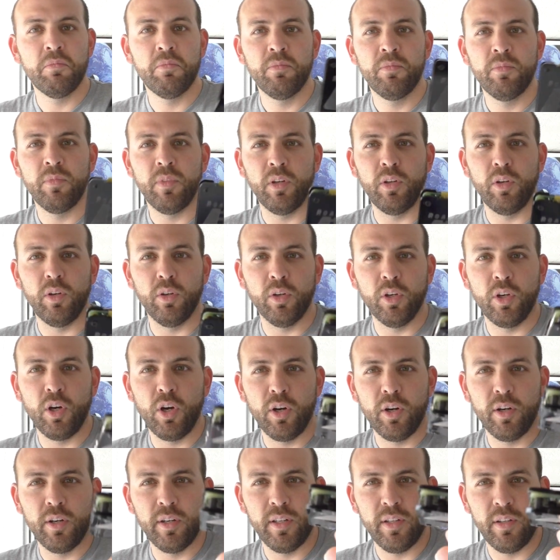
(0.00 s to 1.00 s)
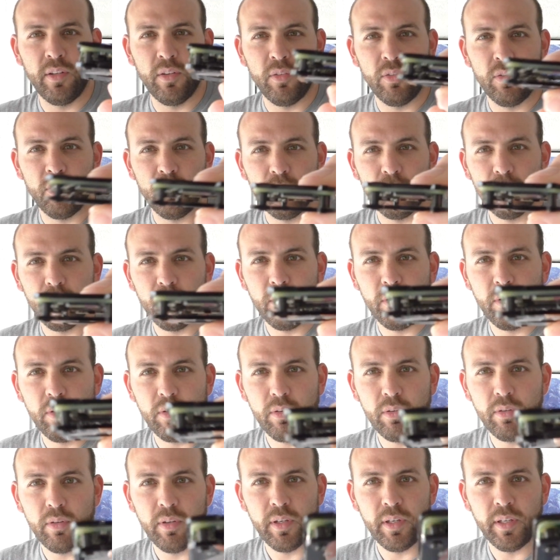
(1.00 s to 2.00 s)
little card is,
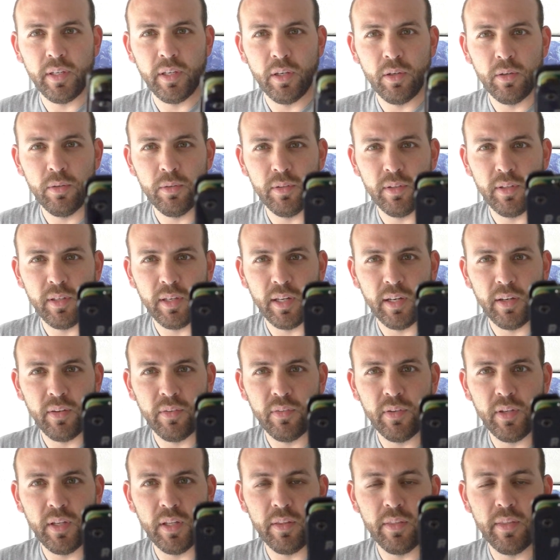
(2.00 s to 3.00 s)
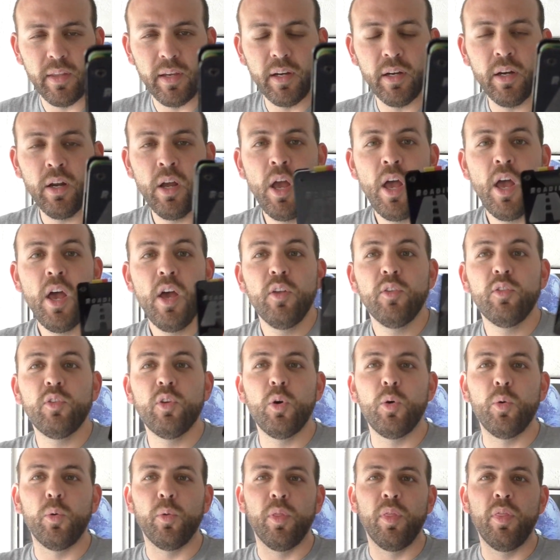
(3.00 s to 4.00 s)
there you go, you can kind of see it in there.
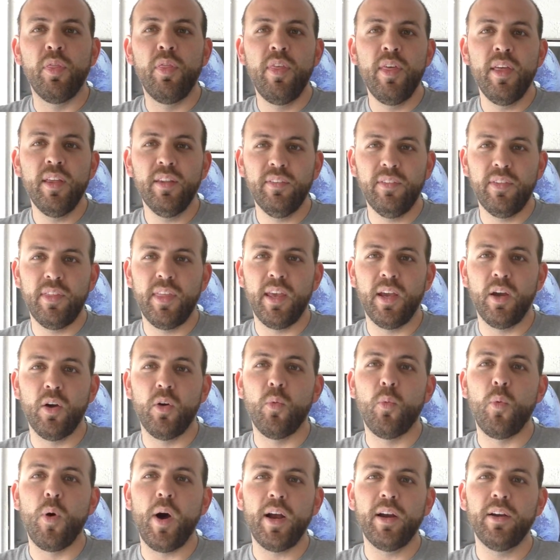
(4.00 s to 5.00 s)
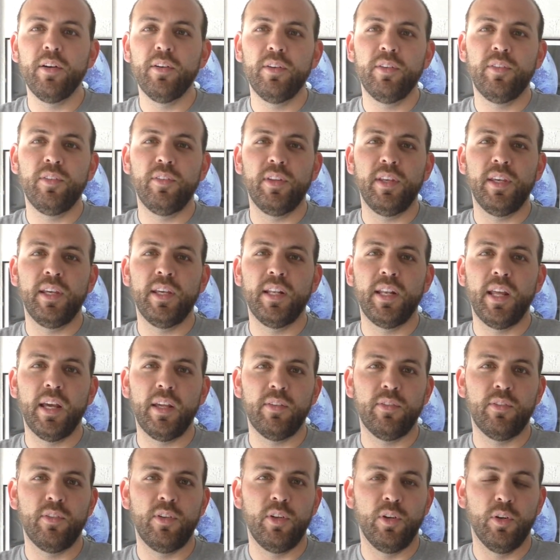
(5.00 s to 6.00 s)
So this thing wirelessly
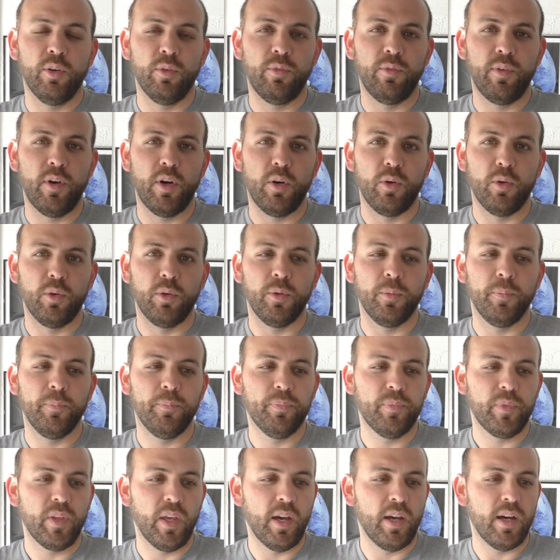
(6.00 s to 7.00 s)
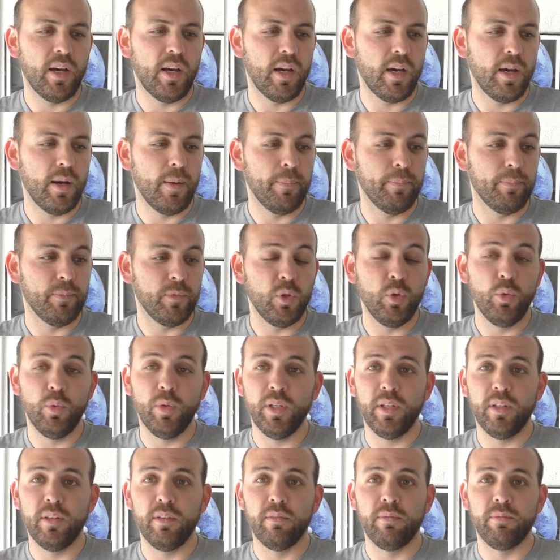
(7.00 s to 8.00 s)
connects to your phone. You
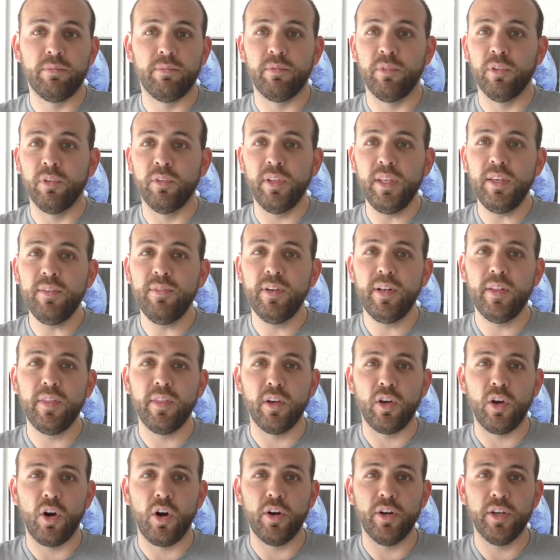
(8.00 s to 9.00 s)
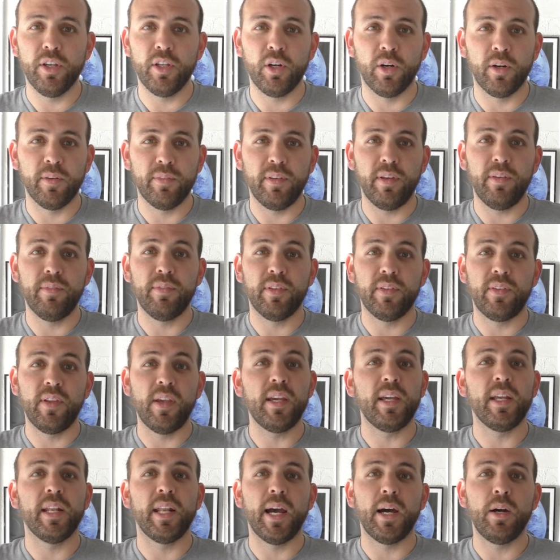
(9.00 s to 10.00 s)
can leave it in the car, you don't have to even
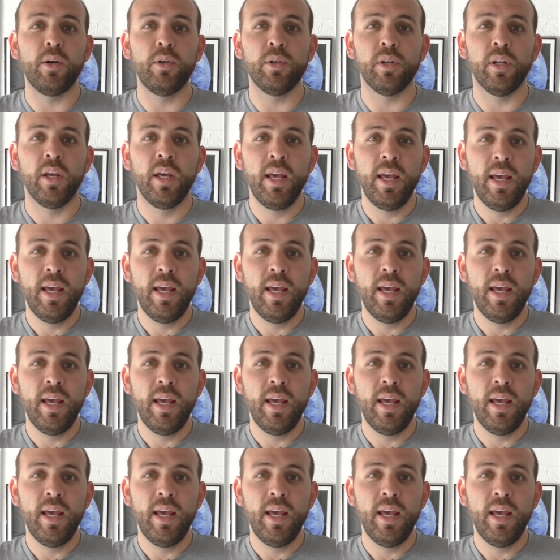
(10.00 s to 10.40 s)
take it out.